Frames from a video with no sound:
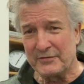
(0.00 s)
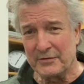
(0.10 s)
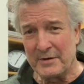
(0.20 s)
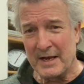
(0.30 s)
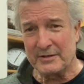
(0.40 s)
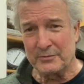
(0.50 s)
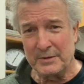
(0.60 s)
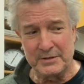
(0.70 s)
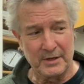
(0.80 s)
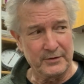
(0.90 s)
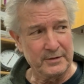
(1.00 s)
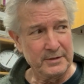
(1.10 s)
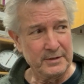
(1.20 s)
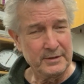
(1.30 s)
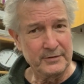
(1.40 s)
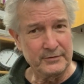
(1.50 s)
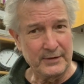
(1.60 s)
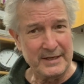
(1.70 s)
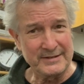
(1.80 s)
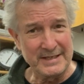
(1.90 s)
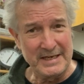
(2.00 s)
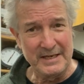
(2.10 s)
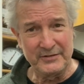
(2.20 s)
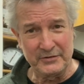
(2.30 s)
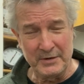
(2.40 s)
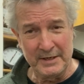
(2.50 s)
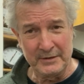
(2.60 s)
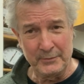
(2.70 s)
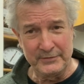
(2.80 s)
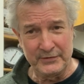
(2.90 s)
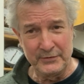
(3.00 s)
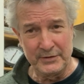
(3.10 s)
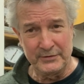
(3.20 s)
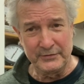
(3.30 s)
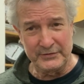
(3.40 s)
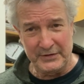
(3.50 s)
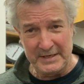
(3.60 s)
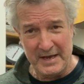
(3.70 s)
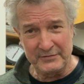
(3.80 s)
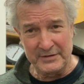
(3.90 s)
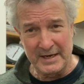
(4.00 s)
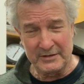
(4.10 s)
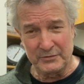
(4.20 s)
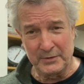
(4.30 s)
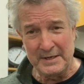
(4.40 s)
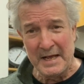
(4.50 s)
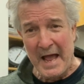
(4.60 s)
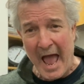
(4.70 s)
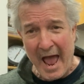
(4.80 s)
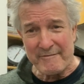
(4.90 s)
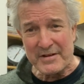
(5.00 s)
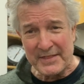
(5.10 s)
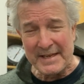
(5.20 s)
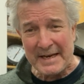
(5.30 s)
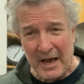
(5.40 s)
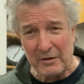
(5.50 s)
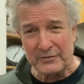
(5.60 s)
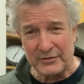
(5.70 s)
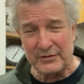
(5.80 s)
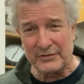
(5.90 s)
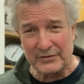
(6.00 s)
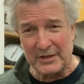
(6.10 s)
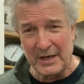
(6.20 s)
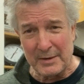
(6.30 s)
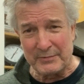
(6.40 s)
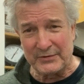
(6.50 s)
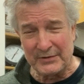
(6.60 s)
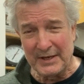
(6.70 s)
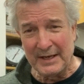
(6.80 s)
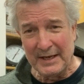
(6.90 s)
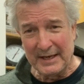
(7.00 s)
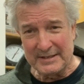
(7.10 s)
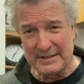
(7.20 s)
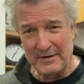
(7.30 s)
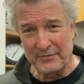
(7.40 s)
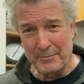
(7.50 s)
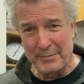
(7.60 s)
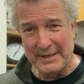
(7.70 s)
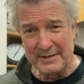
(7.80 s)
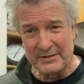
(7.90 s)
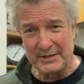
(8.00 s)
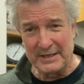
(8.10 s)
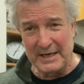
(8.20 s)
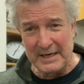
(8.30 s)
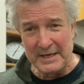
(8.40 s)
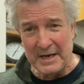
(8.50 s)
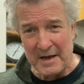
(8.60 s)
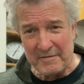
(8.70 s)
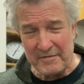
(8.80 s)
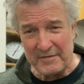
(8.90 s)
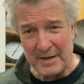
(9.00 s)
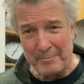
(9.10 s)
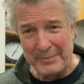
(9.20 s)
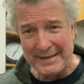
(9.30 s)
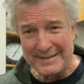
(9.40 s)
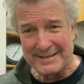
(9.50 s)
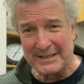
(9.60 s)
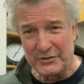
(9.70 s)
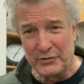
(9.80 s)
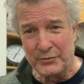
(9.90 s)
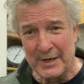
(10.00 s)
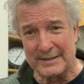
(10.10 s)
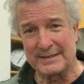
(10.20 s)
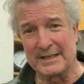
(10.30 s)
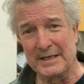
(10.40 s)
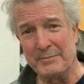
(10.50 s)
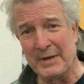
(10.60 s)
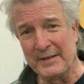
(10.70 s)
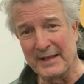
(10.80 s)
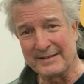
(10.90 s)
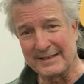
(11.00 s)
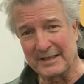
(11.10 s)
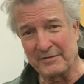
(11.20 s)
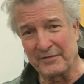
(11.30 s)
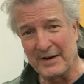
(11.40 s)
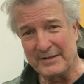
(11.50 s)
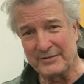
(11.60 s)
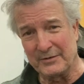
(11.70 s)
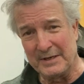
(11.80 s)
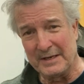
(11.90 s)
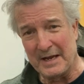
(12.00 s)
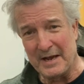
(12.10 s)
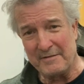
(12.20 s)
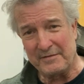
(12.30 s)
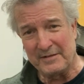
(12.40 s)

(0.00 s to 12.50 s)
are next to each other. So that's an E string that we've tuned it to, so the F's next to it. Everything else skips except for B and C. E and F and B and C do not skip. That's like a fret, so E to F,